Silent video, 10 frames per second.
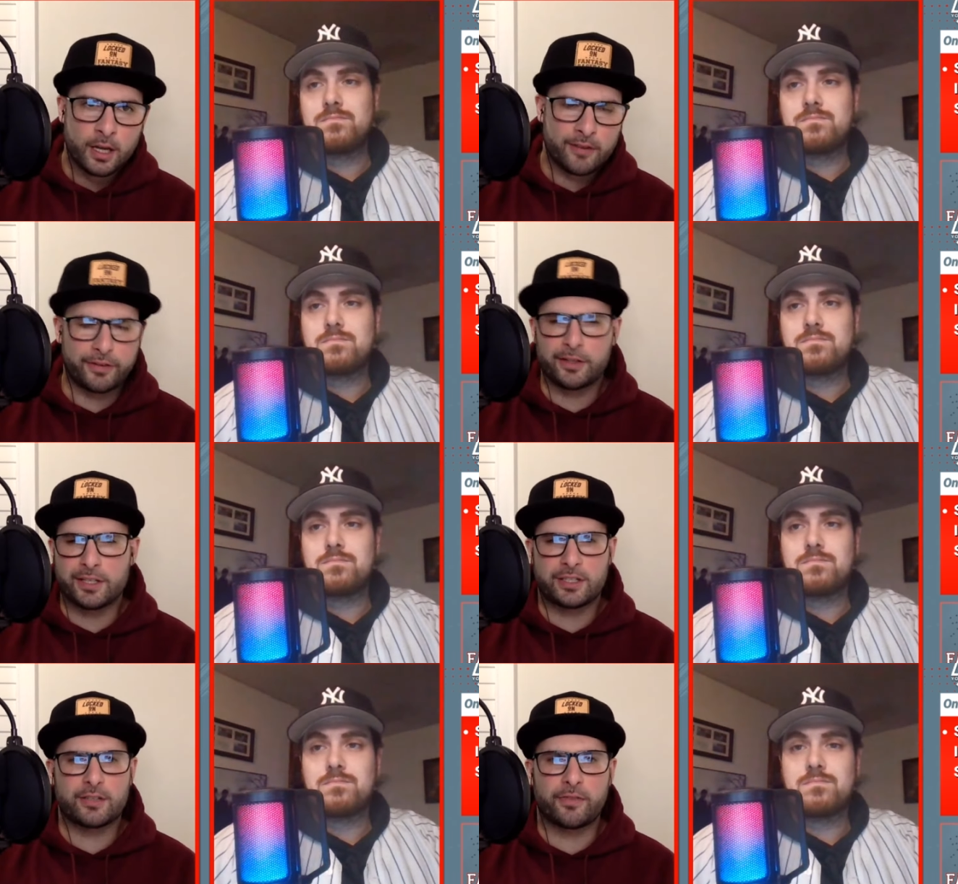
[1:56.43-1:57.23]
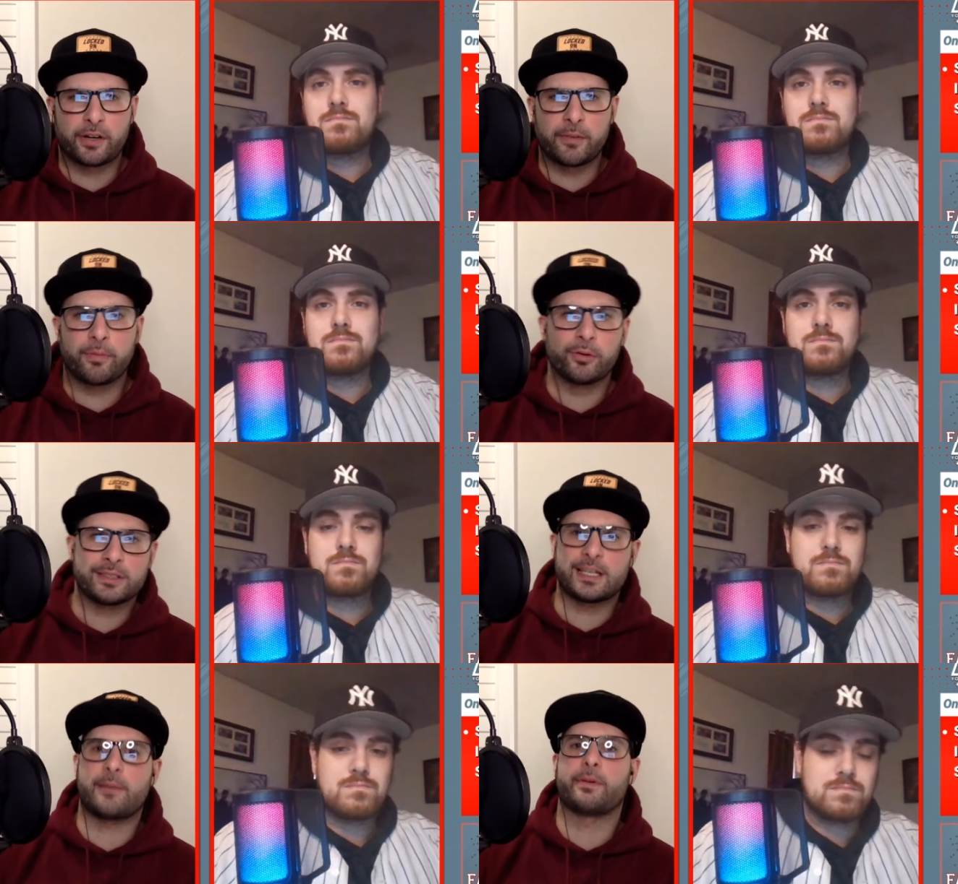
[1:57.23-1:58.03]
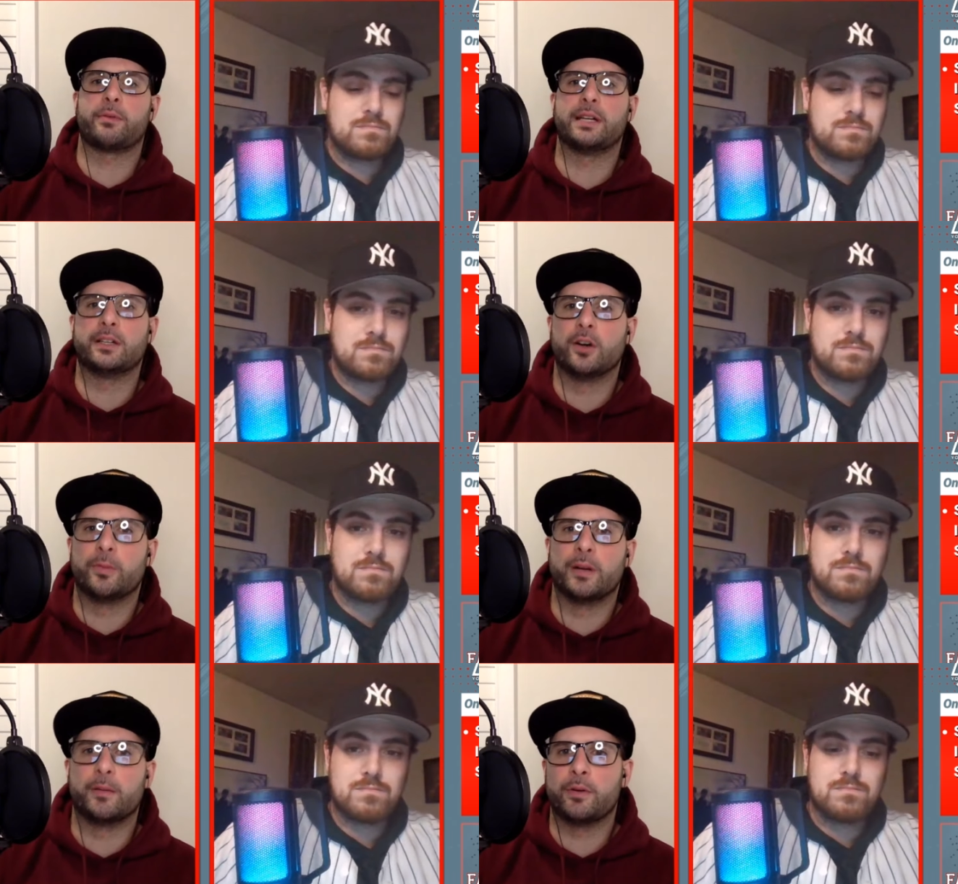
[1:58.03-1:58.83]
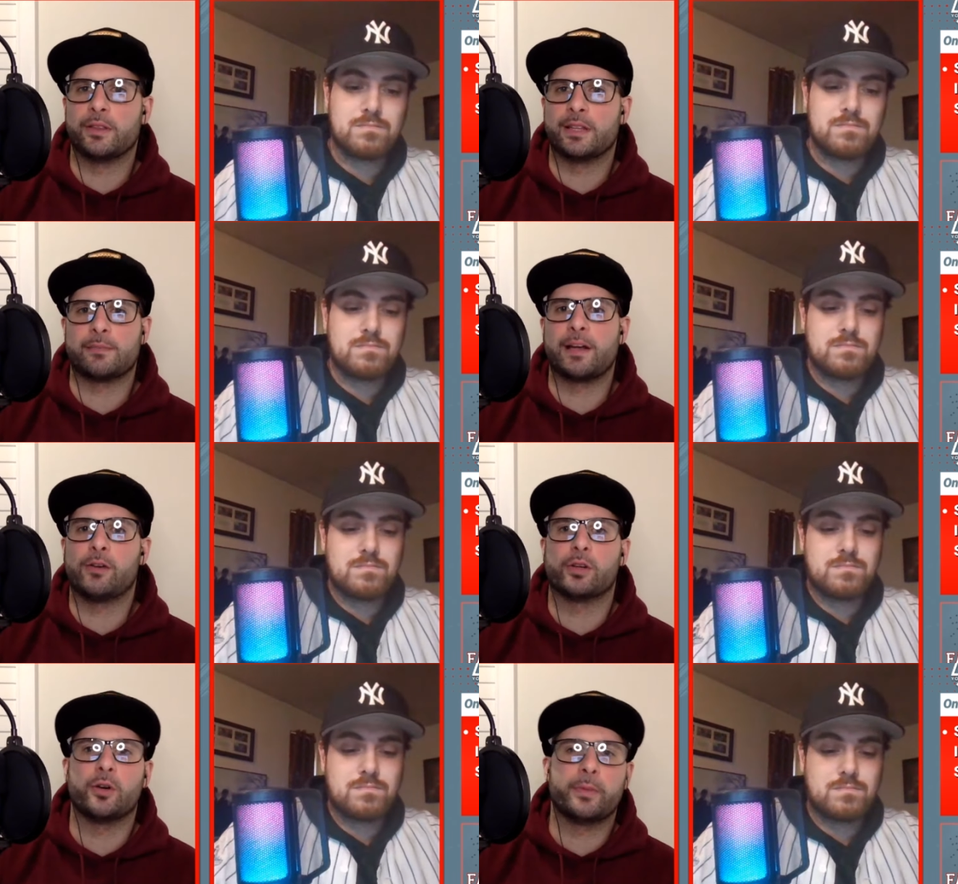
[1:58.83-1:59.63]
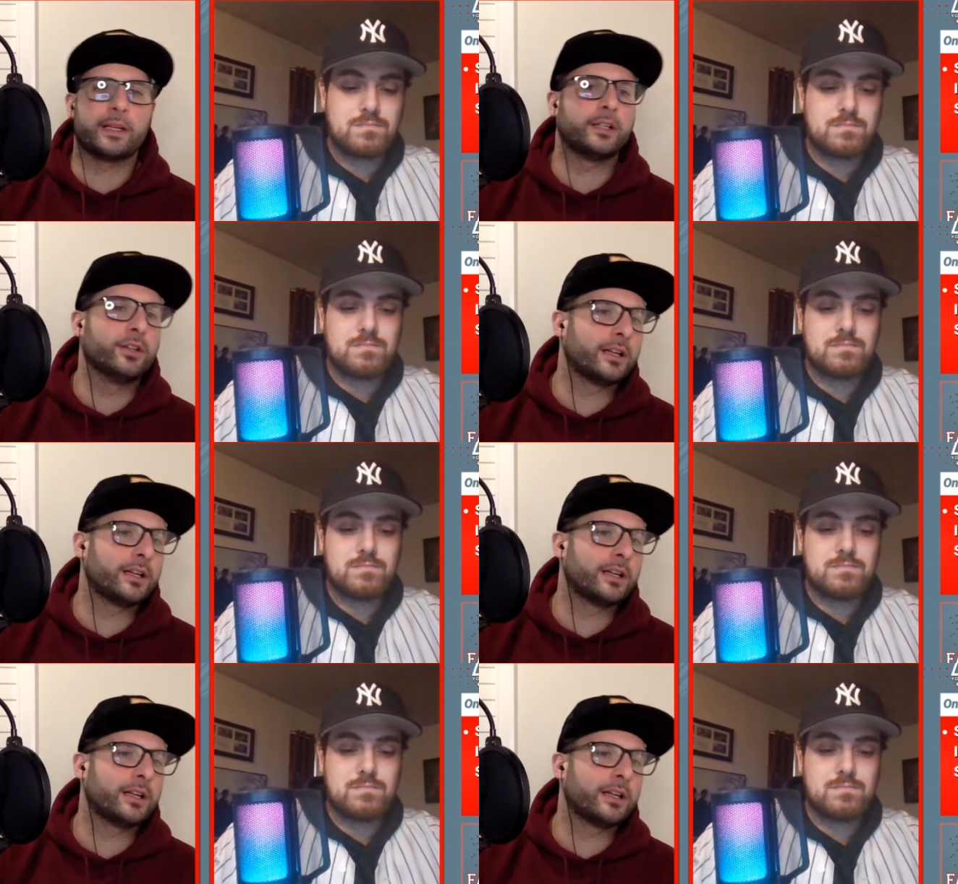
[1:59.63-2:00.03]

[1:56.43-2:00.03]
Speaker 1: I figured this is a very important topic we need to open up with, and that's Michael Kopech. You're